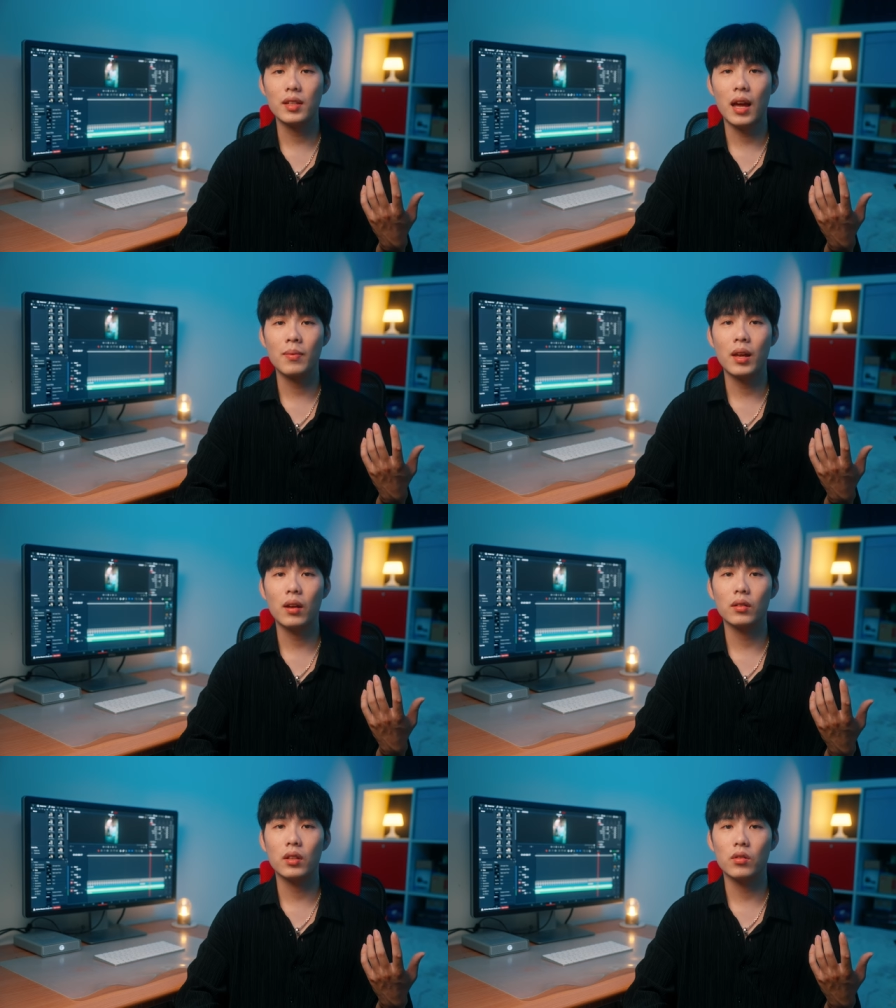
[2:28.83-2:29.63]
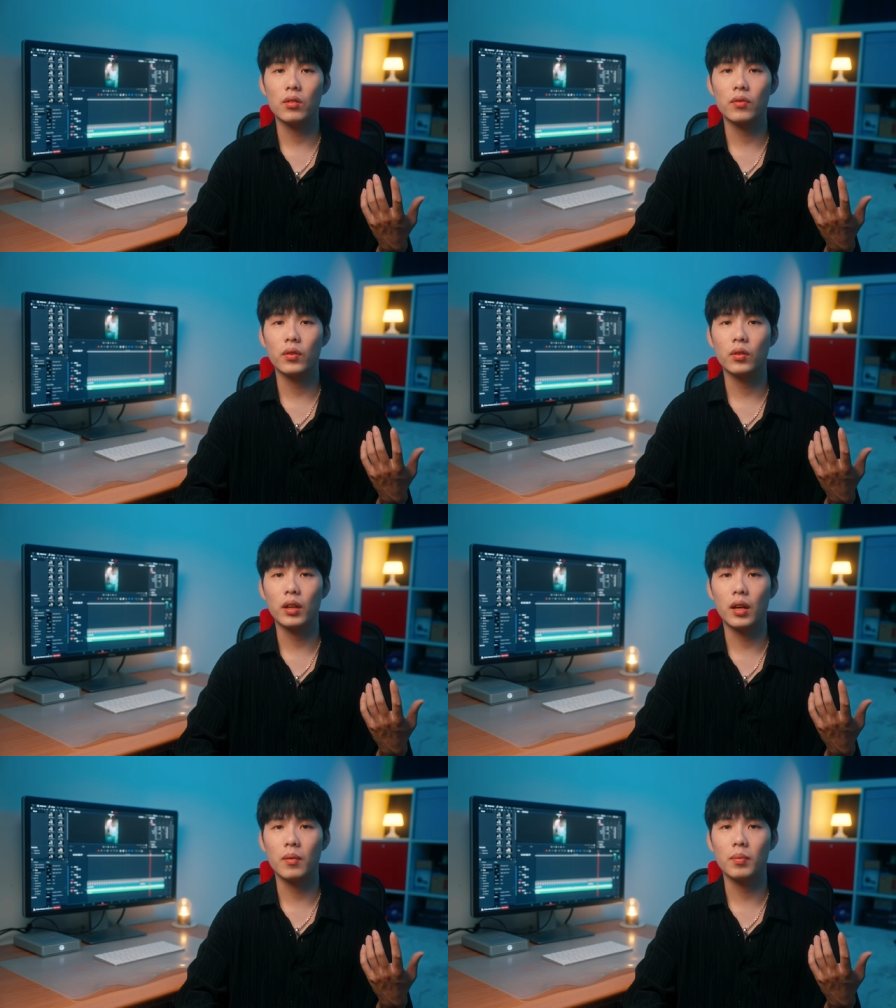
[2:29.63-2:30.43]
app, not only your phone
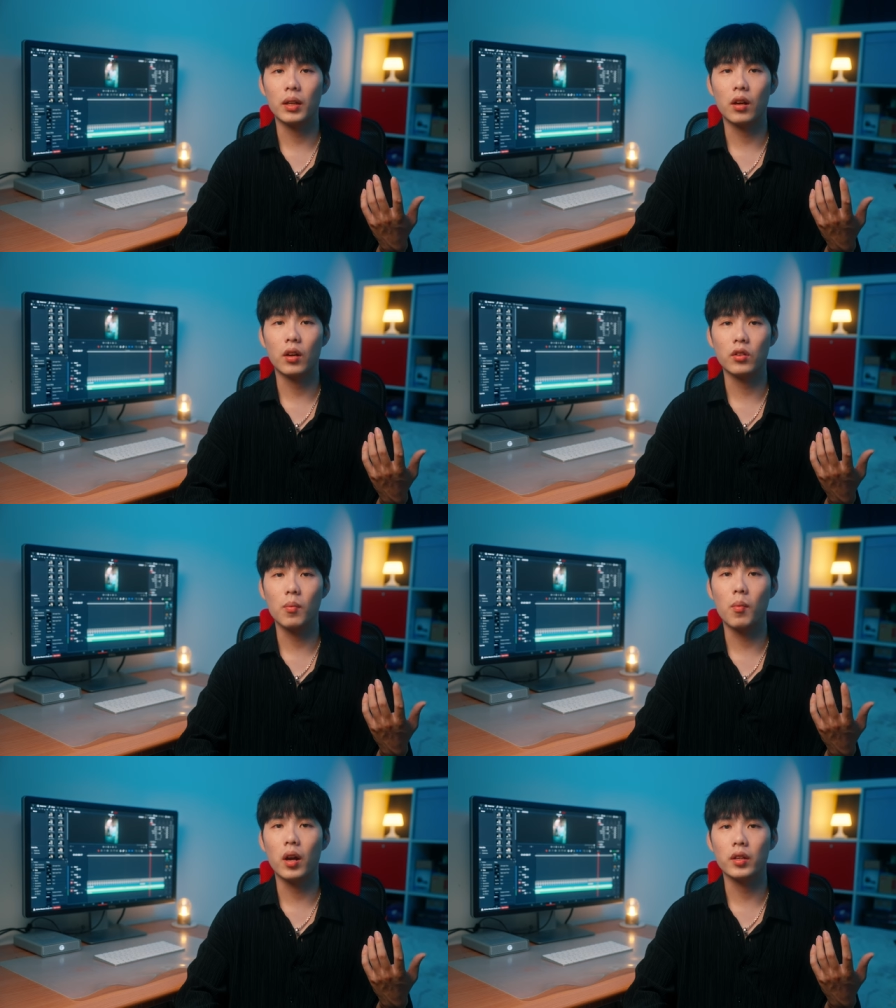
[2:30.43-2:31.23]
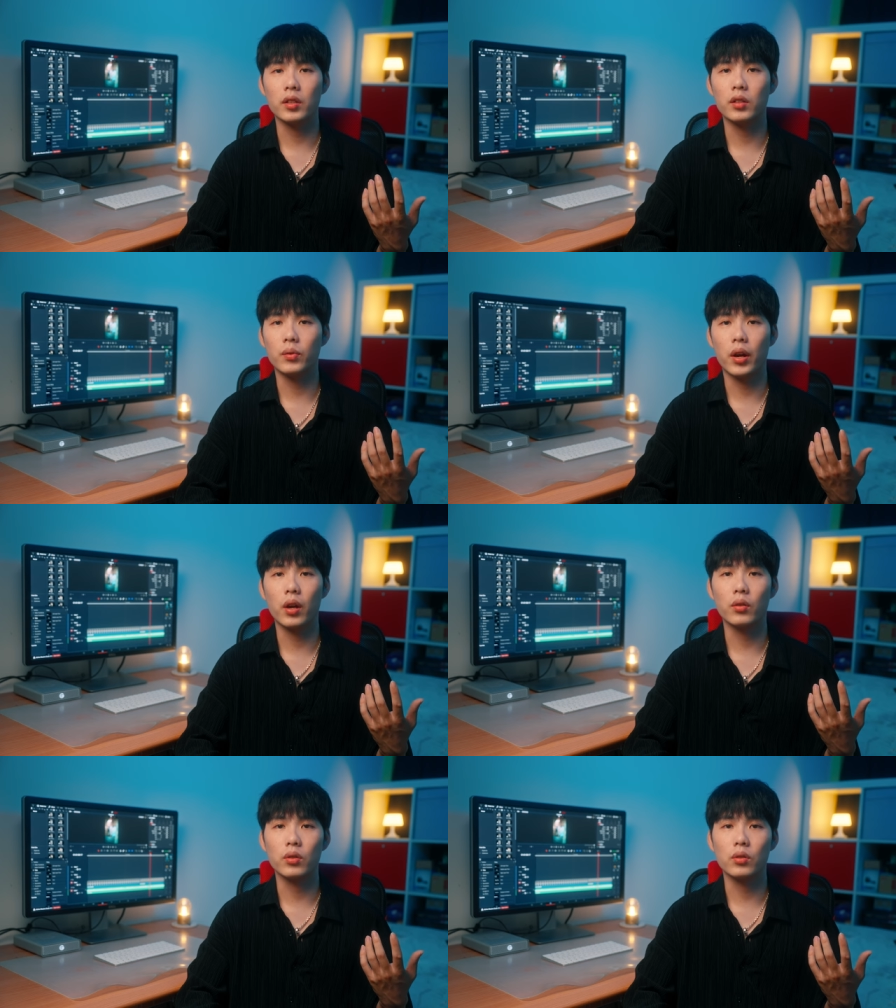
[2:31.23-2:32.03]
can become your monitor to
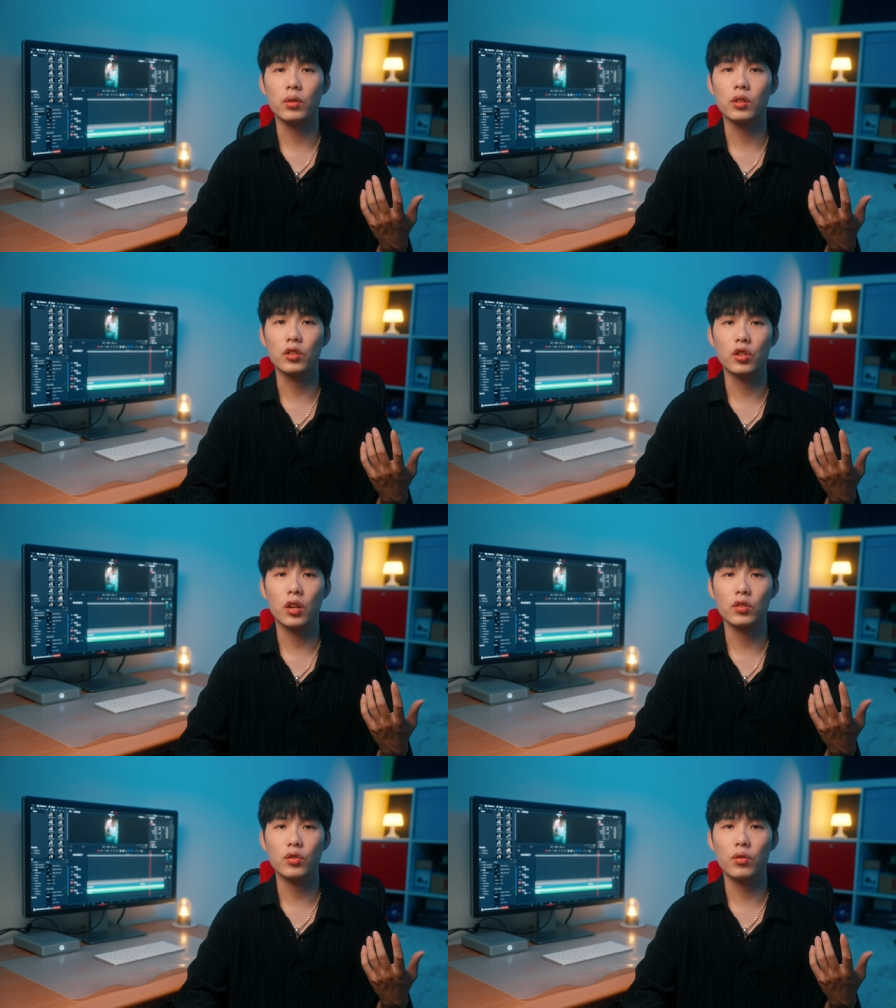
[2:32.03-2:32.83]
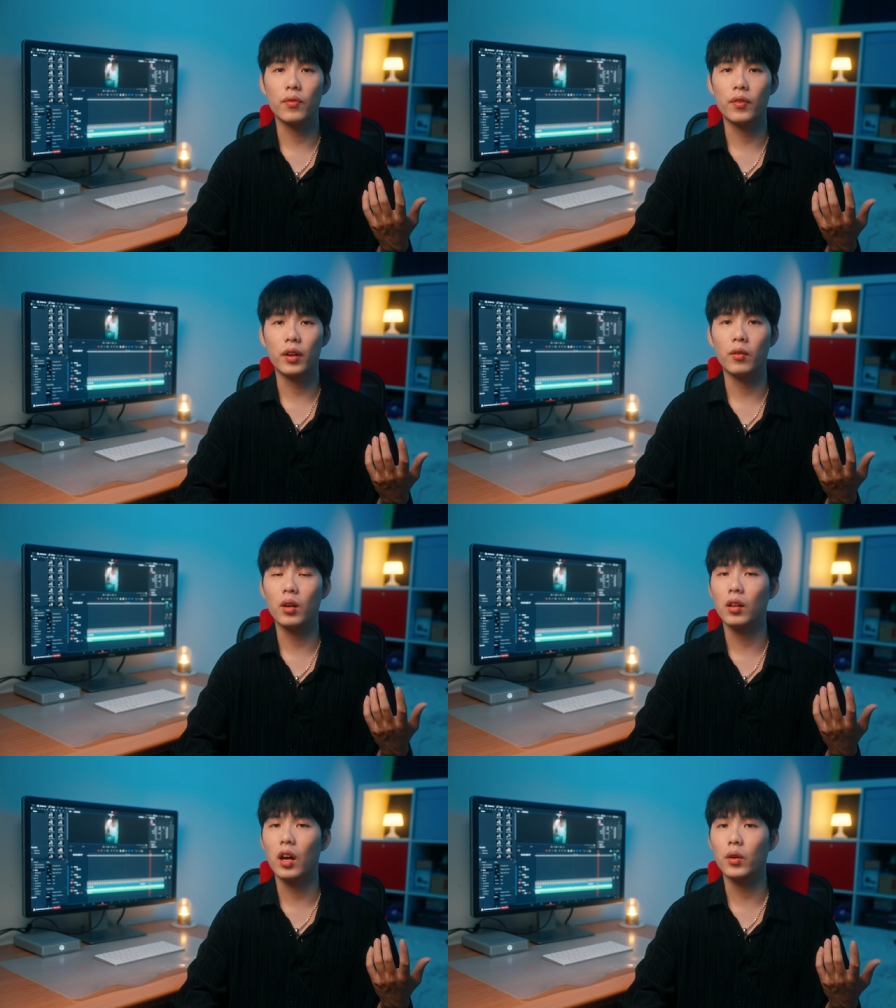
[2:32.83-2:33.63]
help you to adjust your frame
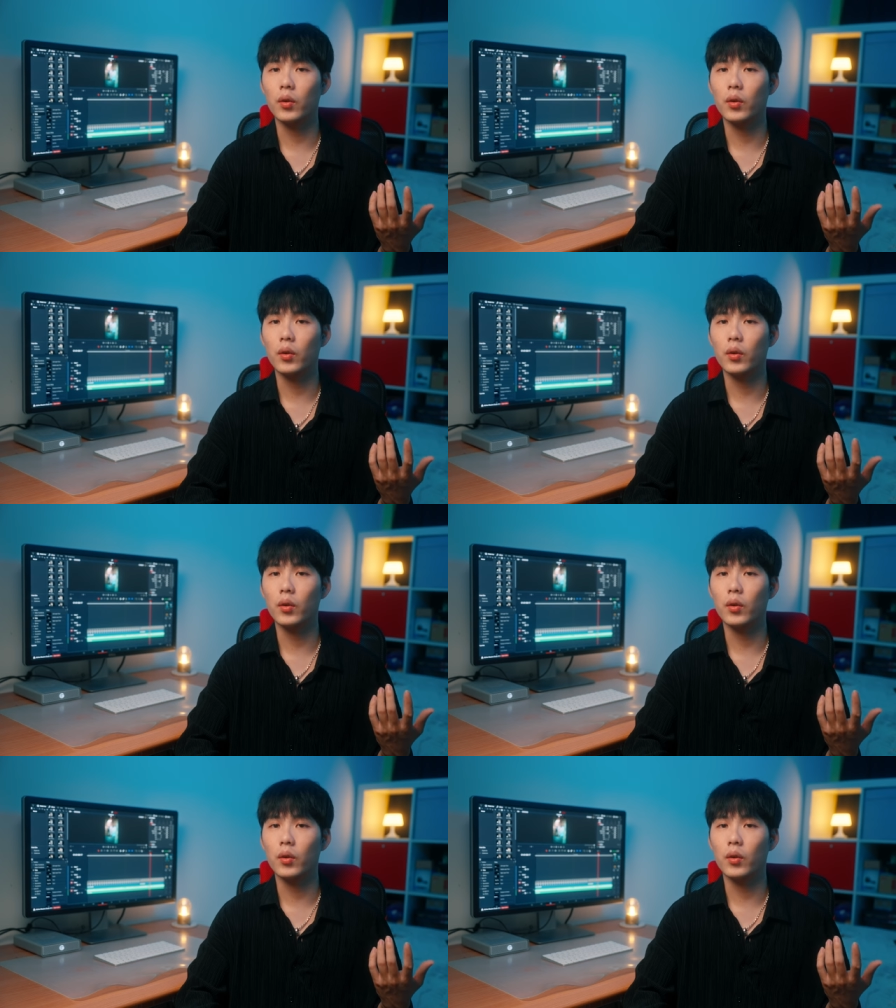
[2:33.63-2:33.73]
a lot